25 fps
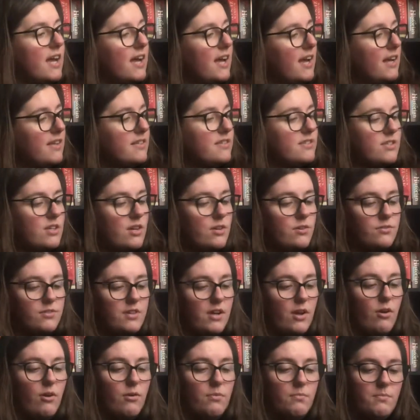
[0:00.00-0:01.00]
And so
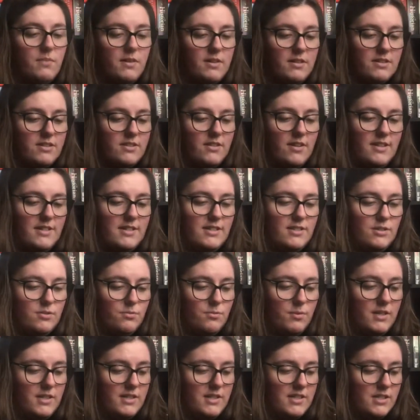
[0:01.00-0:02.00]
now I'm excited to
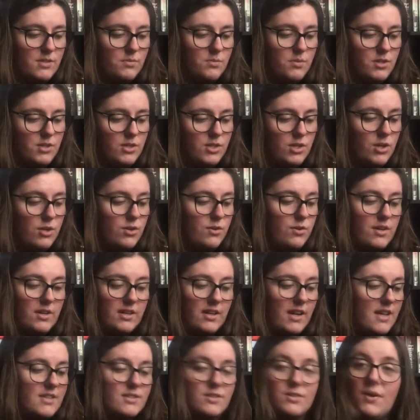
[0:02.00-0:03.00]
read this one too, and I
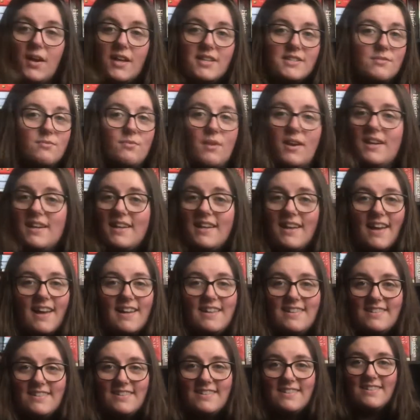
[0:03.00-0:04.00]
guess who hasn't read it
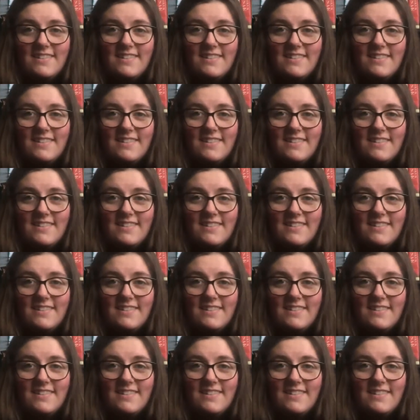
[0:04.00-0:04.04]
yet?